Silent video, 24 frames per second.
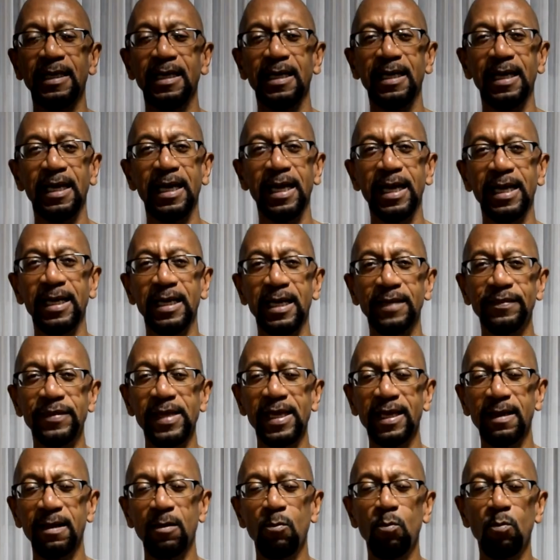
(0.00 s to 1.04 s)
And I
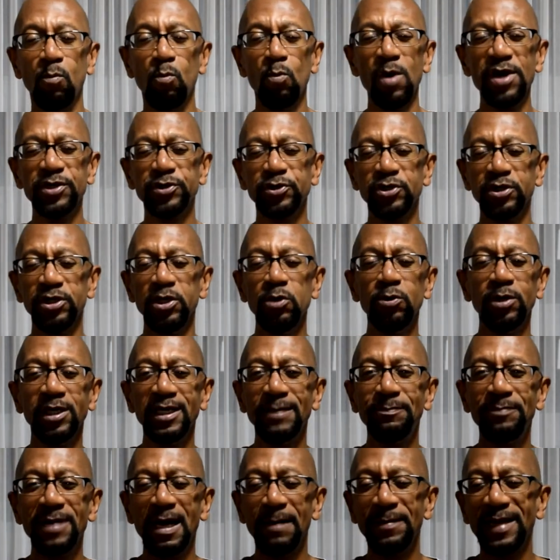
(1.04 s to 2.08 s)
think Western Union
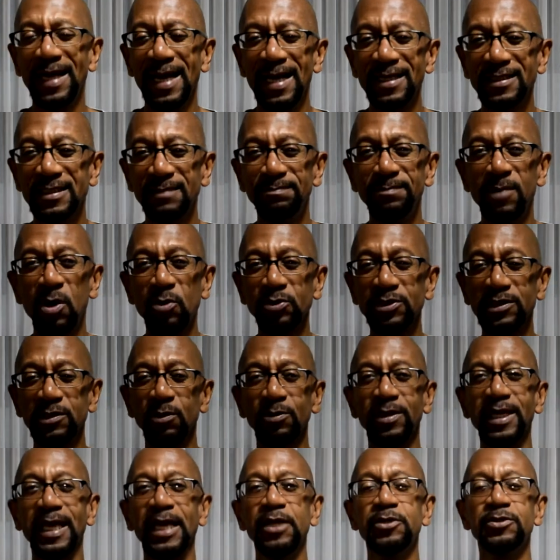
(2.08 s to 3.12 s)
probably has the most
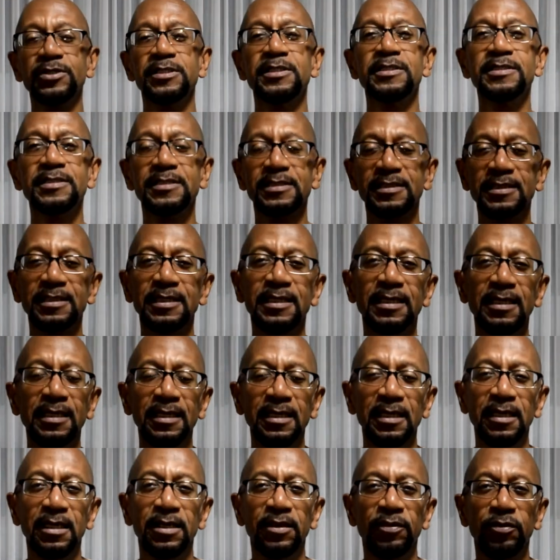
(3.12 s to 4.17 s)
locations
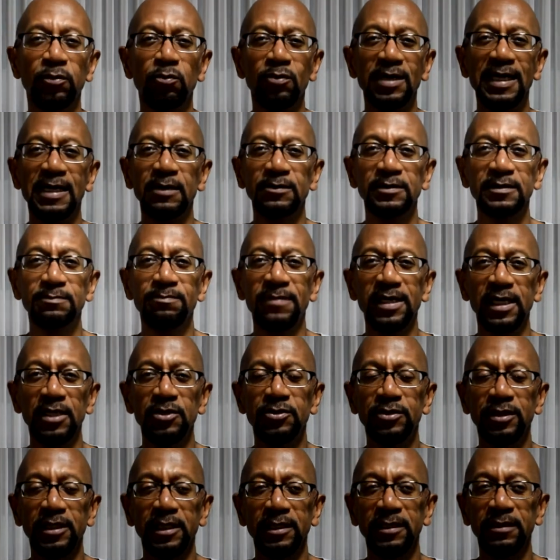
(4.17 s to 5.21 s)
throughout
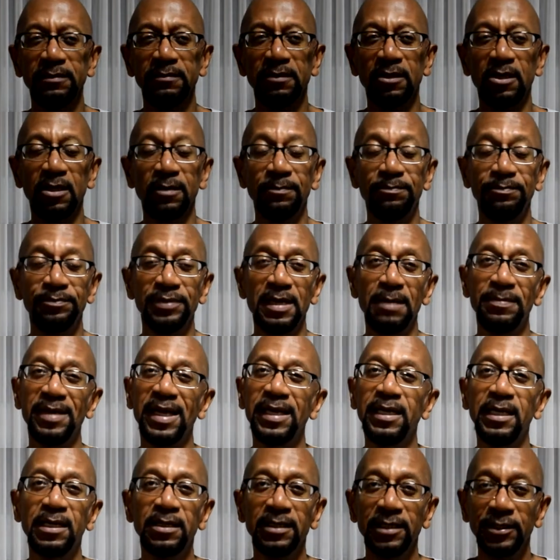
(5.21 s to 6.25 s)
Medellin or probably
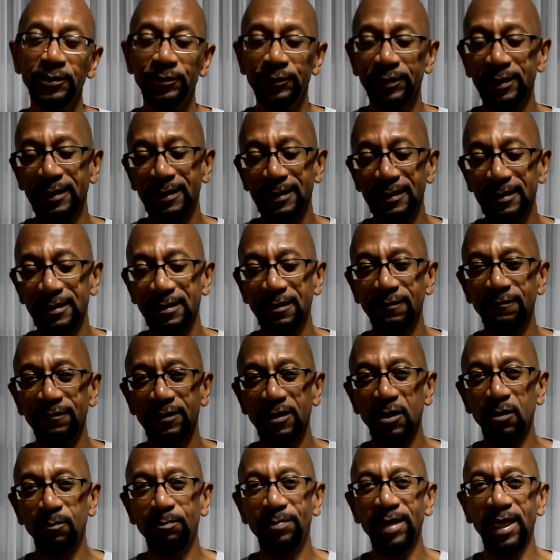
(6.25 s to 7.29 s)
any country.
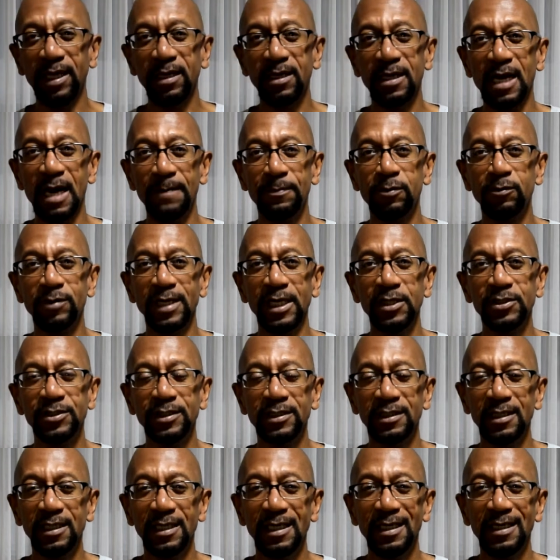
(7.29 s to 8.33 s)
They're a big operation.
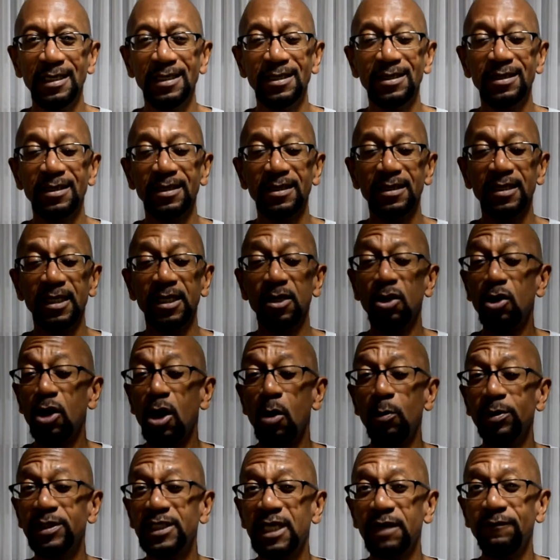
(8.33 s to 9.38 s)
They don't
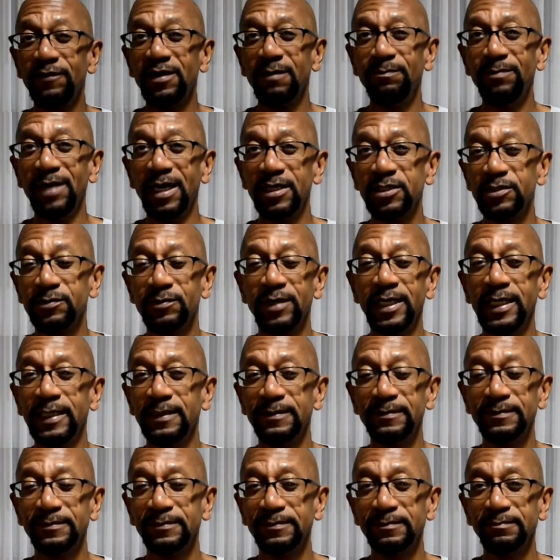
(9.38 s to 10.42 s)
always give you the best rate,
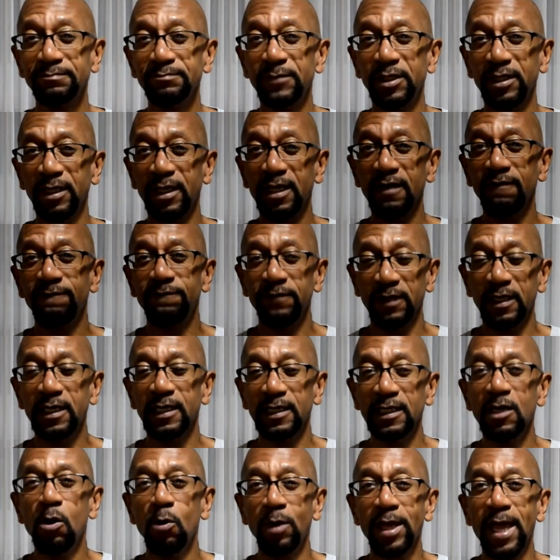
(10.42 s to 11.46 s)
but you can
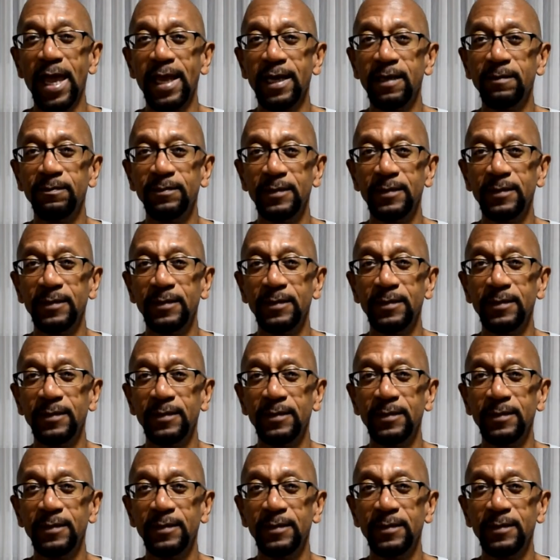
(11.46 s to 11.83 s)
locate them.